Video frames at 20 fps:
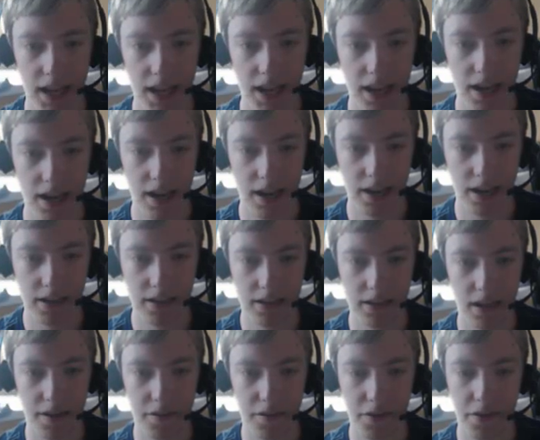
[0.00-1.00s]
I
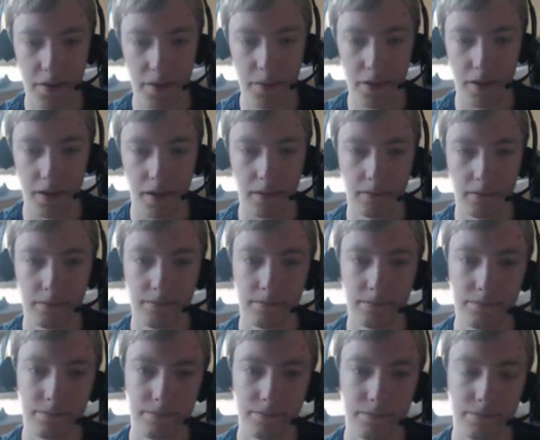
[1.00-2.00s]
kind of agree with that.
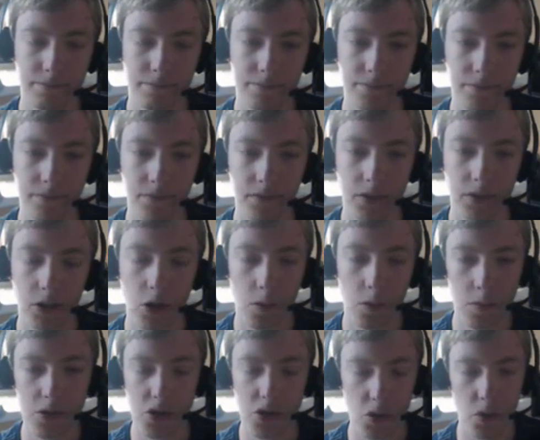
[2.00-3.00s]

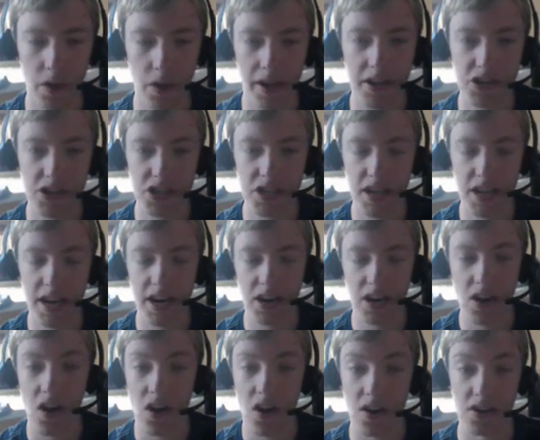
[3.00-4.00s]
Almost all Ancient Gear
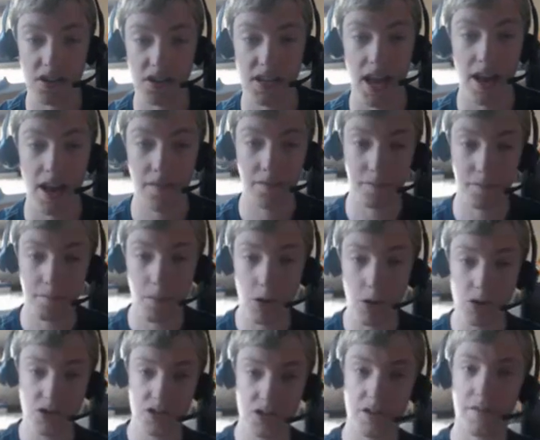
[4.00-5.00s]
cards have
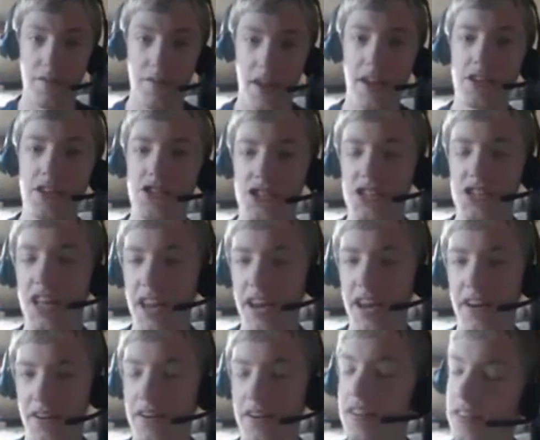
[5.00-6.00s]
most of Ancient
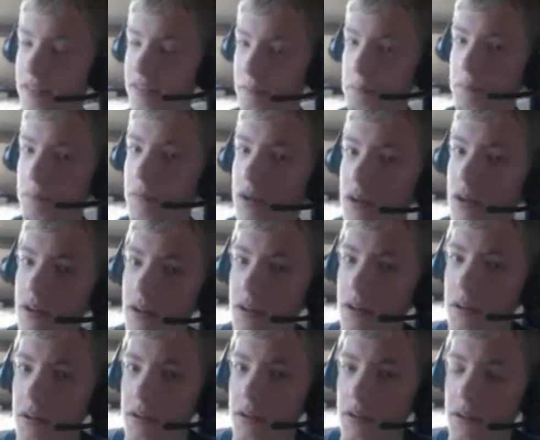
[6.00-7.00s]
Gear in them.
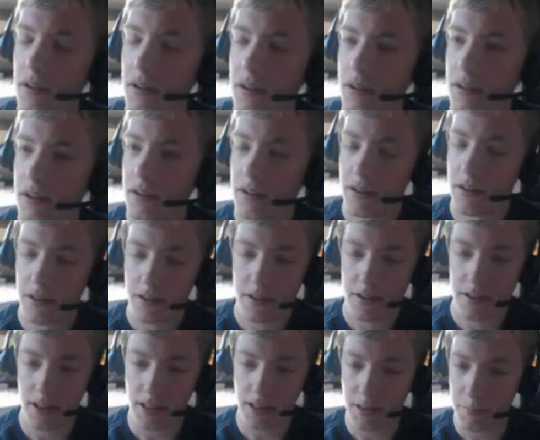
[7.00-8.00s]

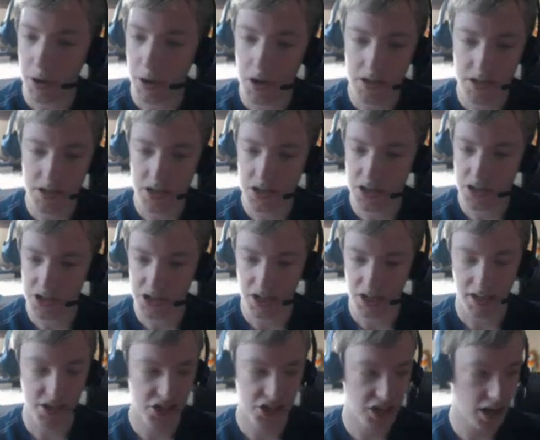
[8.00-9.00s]
Like the monsters such as
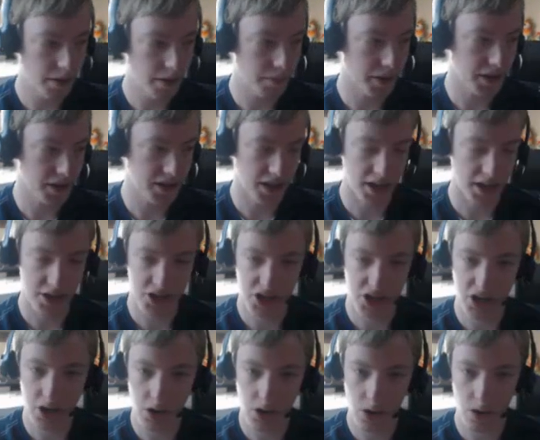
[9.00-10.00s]
Ancient Gear Beast and Ancient
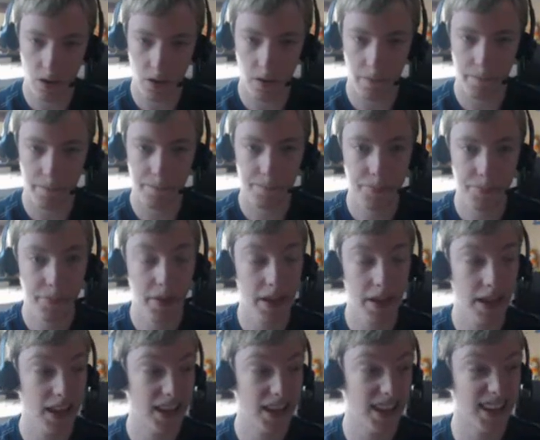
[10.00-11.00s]
Gear Golem,
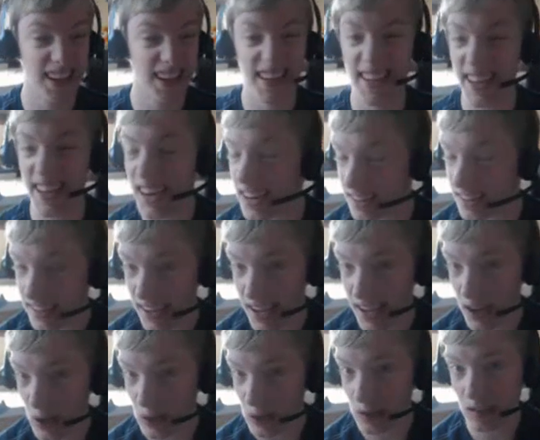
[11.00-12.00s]
Gear
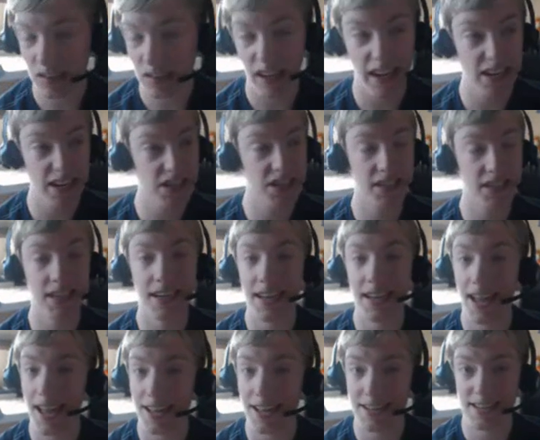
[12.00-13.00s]
Town, Ancient Gear
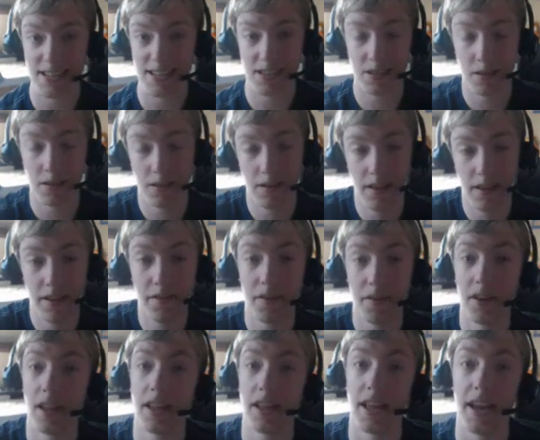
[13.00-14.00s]
Castle, even
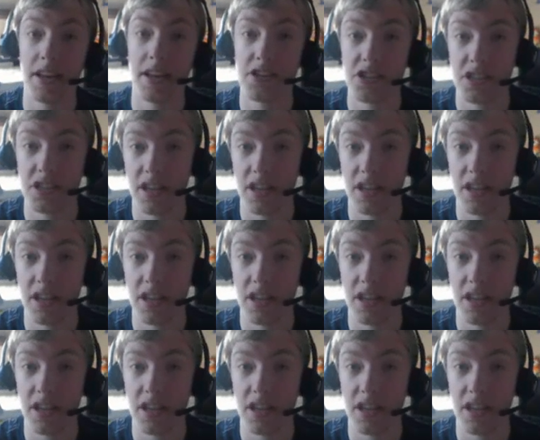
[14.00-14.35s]
like Ancient